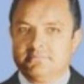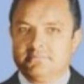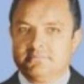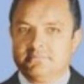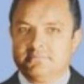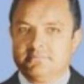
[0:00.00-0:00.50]

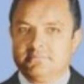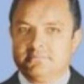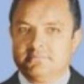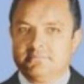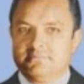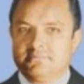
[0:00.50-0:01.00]

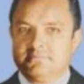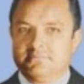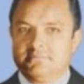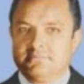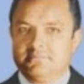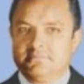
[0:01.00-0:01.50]

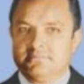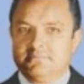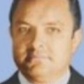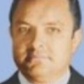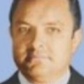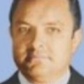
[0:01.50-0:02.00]

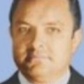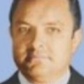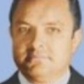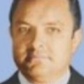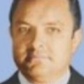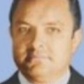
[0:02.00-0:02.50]

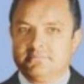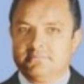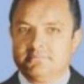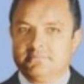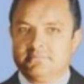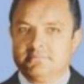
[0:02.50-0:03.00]

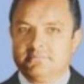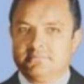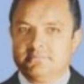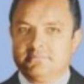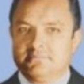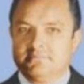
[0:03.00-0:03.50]

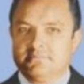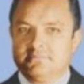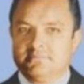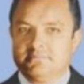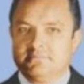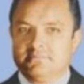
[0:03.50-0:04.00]

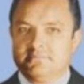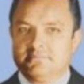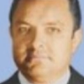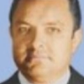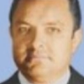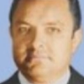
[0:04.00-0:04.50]

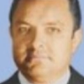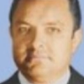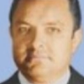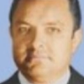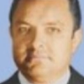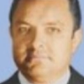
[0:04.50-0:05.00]

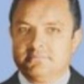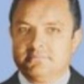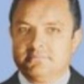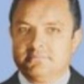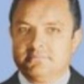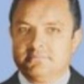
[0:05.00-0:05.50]

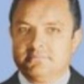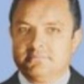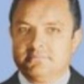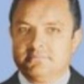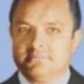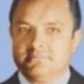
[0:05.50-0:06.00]

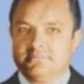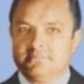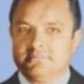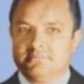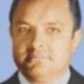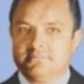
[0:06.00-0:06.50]

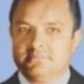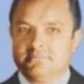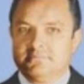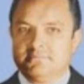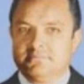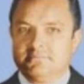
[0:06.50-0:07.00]

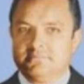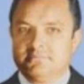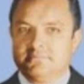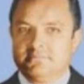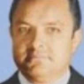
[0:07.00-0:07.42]
The face doesn't move, so there is nothing to read.